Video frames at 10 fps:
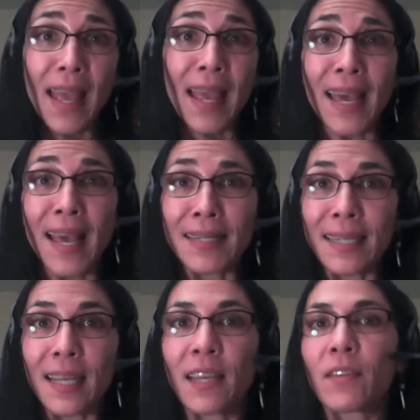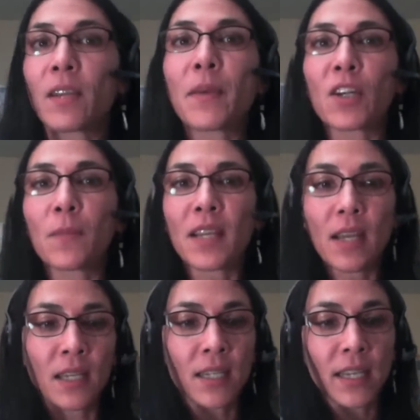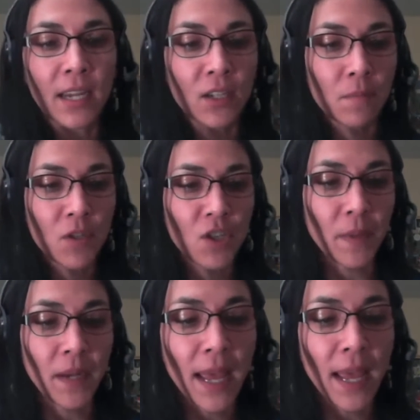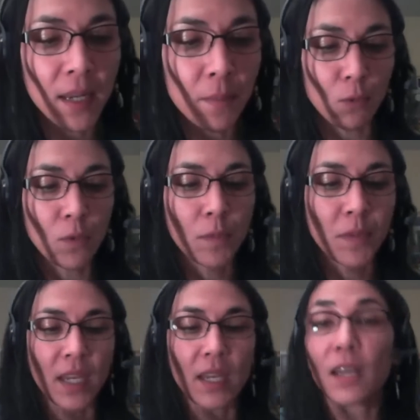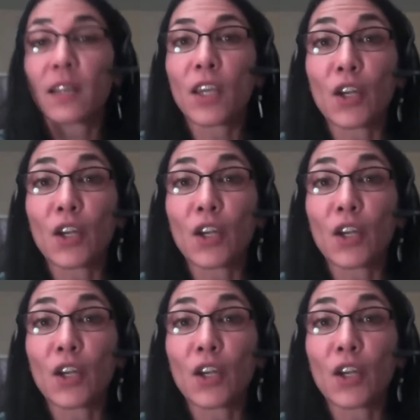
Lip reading: And even a better indicator, I'm jumping ahead, but will be,